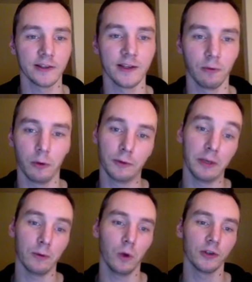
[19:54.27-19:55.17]
the thing we want to play
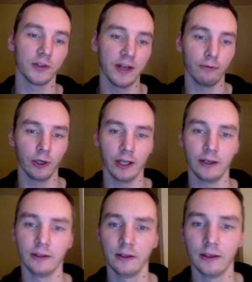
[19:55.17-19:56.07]
once and never again.
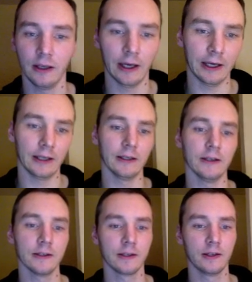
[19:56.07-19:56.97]
And